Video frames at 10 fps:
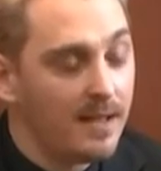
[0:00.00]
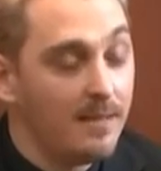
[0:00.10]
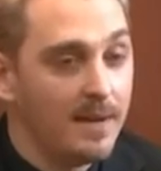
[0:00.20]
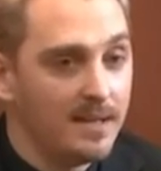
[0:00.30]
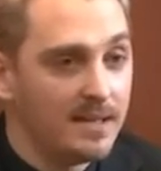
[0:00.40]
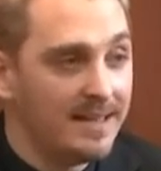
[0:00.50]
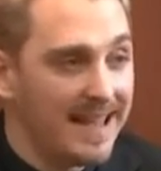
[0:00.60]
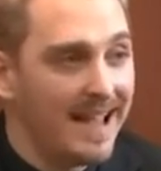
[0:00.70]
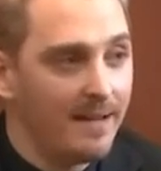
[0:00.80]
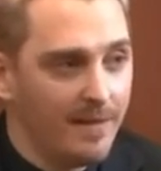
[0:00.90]
It means that
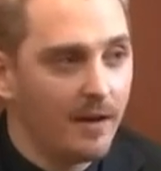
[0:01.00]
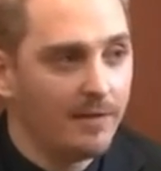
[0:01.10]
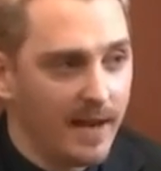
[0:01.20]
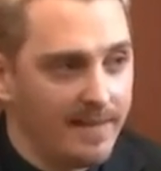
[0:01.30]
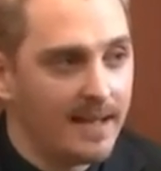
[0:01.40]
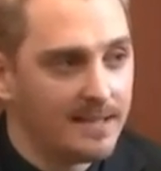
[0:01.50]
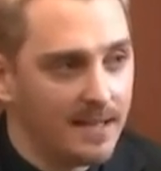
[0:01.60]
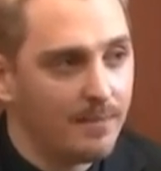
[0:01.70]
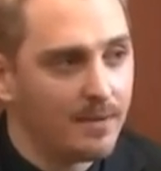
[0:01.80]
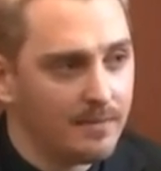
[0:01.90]
they had verified that
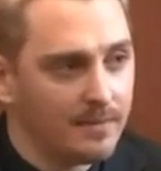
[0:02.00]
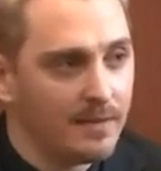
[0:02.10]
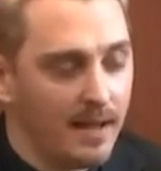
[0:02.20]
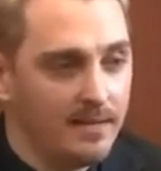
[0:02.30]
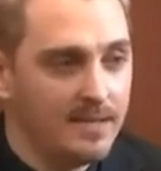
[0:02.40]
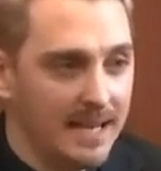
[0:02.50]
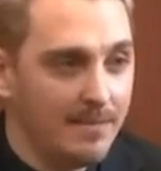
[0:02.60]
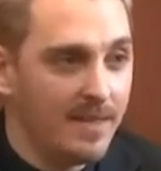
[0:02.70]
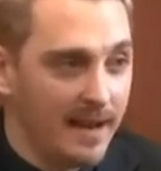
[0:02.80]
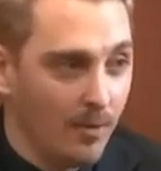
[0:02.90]
tip and
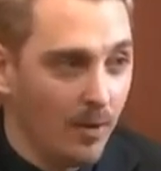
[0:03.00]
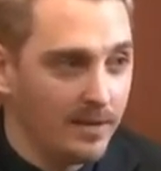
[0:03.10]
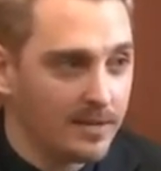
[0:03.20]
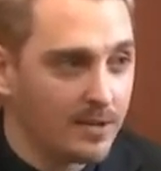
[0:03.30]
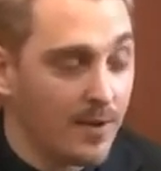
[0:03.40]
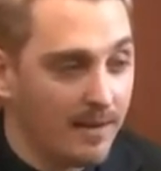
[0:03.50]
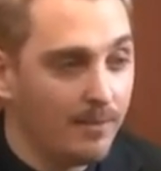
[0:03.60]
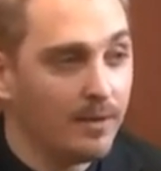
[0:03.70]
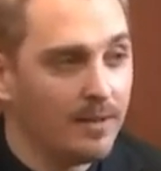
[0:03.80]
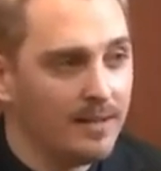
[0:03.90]
deemed that it was
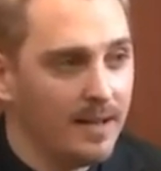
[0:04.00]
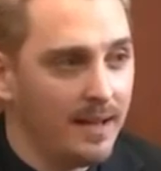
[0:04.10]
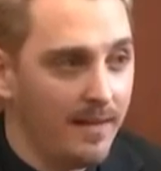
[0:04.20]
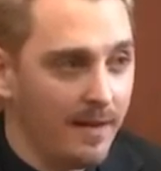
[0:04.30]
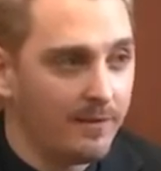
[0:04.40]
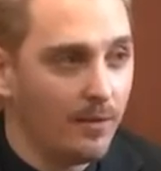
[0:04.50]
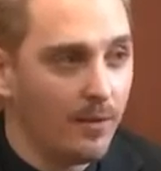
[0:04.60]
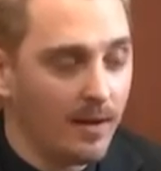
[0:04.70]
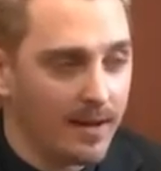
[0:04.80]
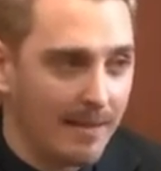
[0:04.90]
credible, and
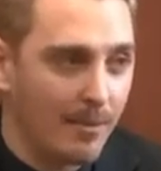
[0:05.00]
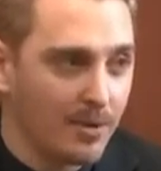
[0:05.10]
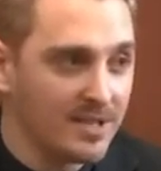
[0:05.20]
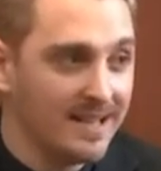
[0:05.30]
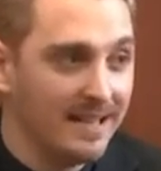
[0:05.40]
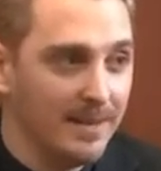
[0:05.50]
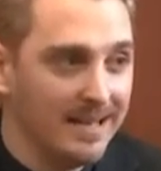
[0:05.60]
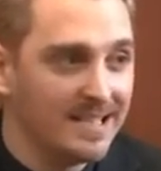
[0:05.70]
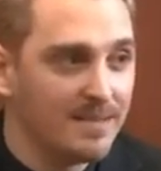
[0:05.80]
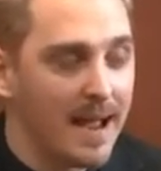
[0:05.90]
therefore a camera person needed to be
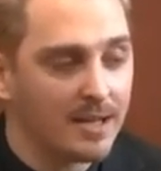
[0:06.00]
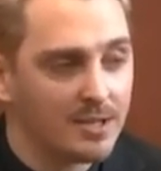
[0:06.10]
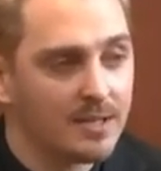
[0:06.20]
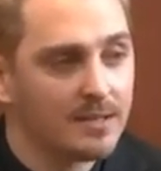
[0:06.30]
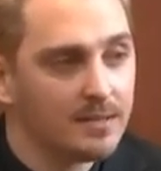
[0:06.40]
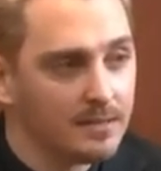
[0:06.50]
dispatched.